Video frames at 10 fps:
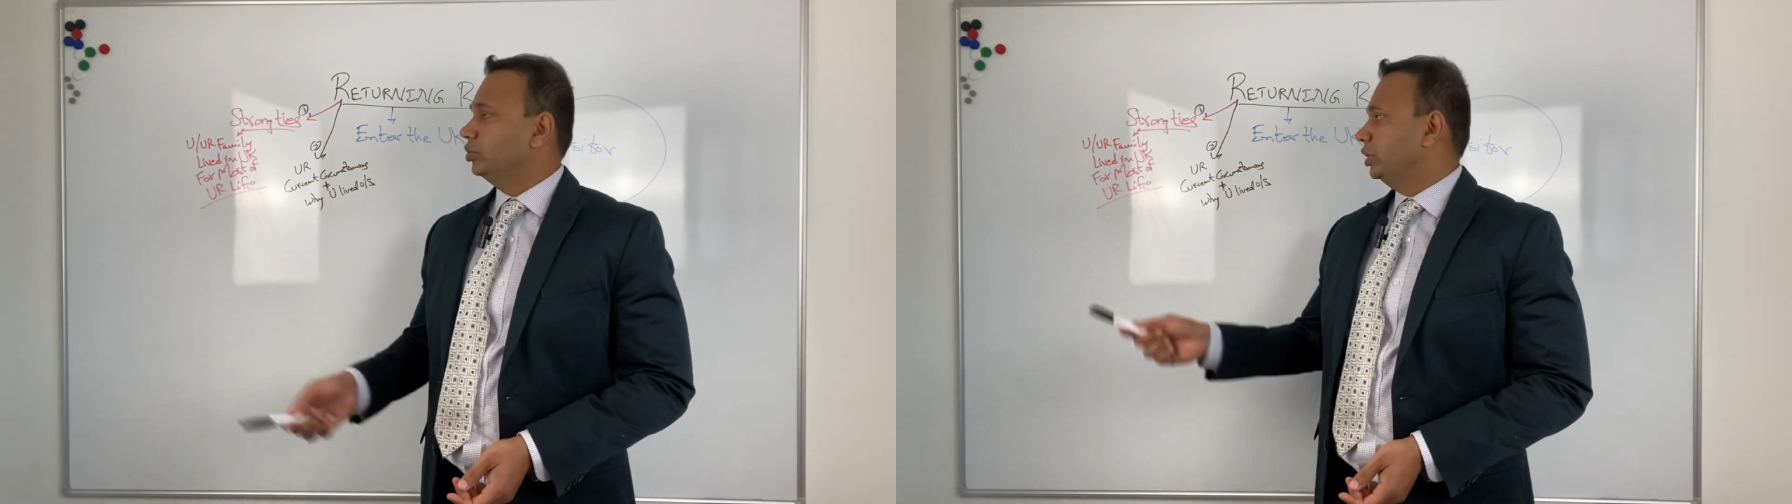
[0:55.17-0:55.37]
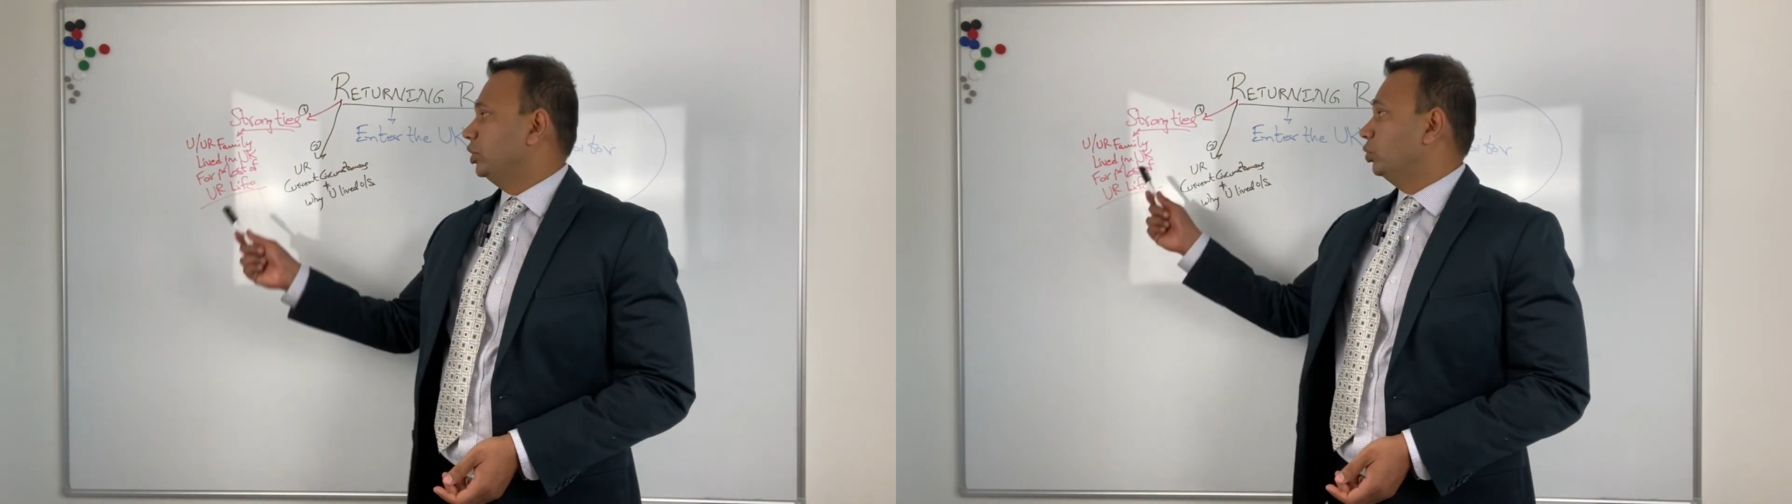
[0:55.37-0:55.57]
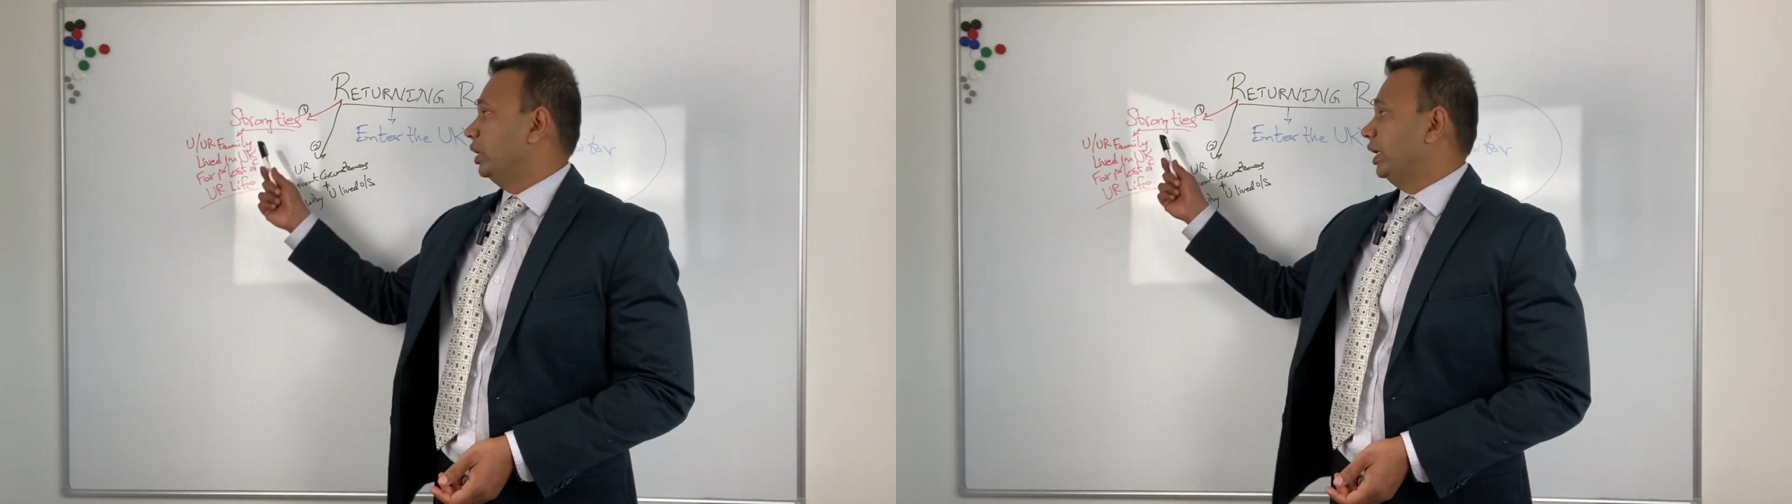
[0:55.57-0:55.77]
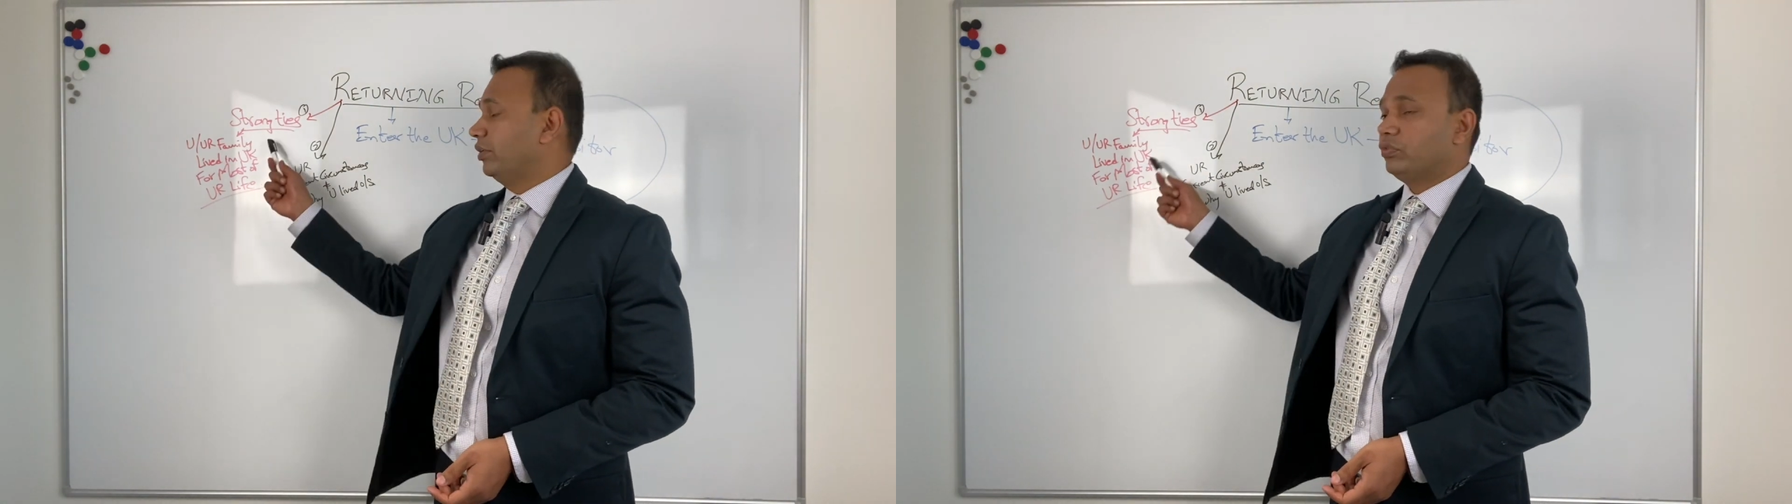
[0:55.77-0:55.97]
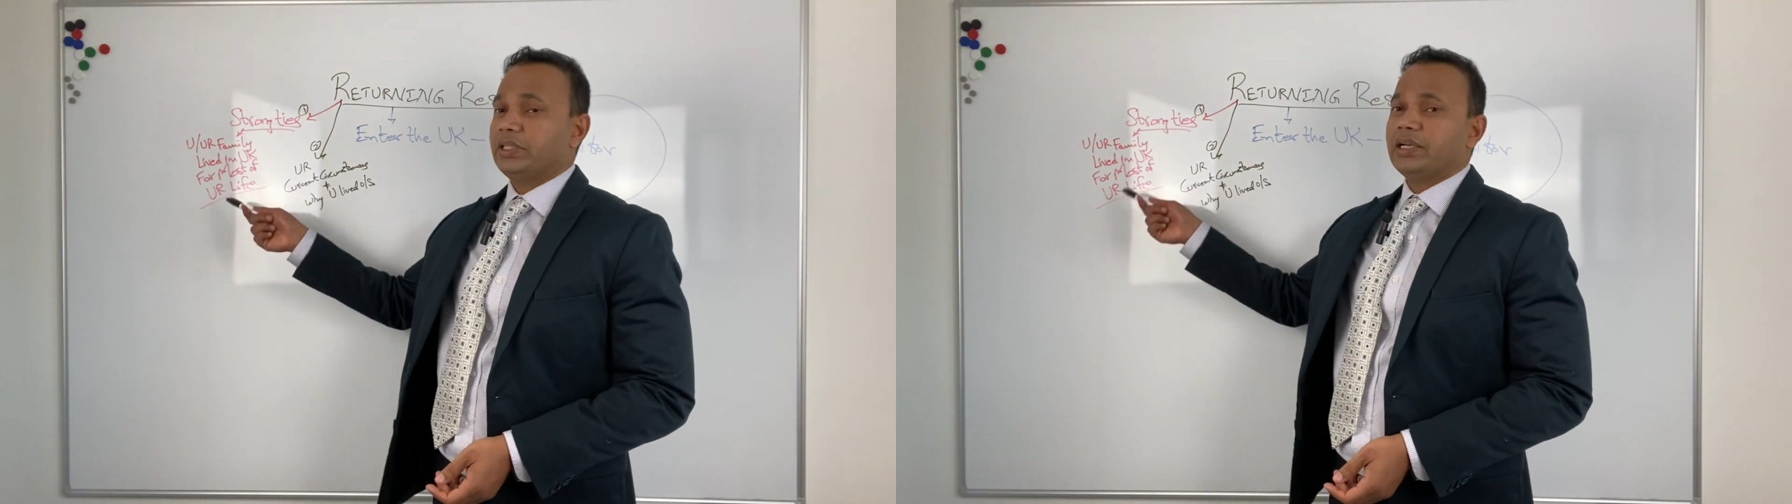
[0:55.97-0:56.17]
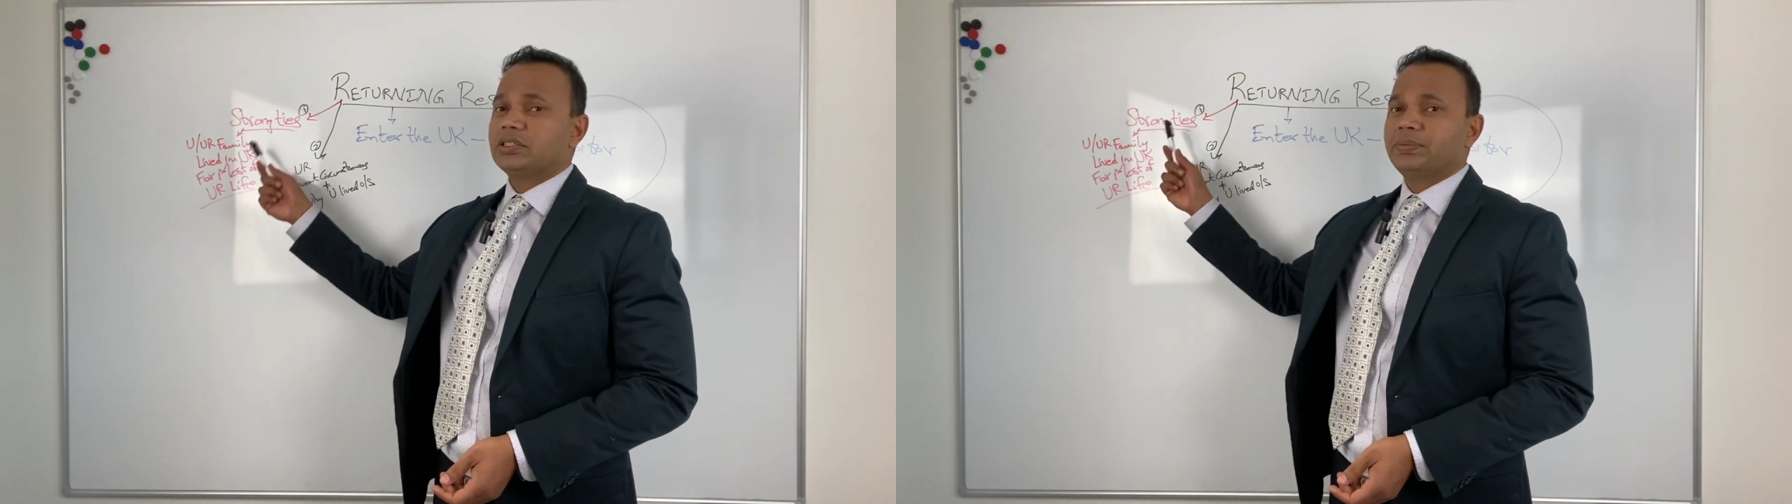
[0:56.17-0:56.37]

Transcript: You need to have, there are